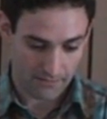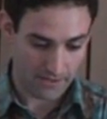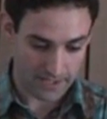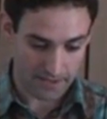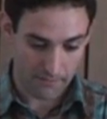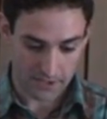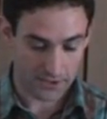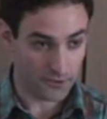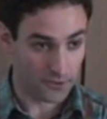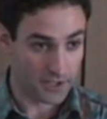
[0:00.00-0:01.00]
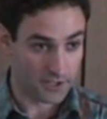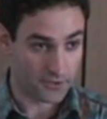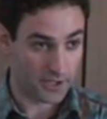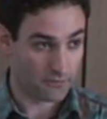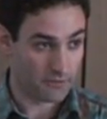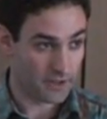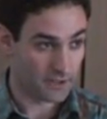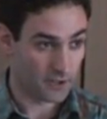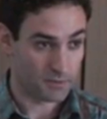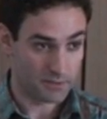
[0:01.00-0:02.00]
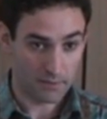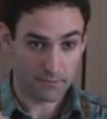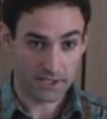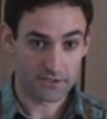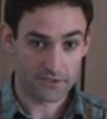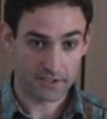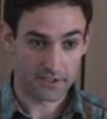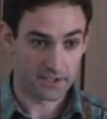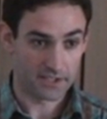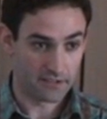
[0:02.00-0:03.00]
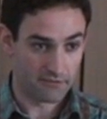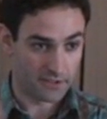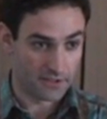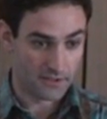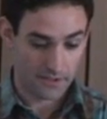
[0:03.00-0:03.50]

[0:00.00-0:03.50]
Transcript: well, as I mentioned earlier, try to find an optimal bidding strategy given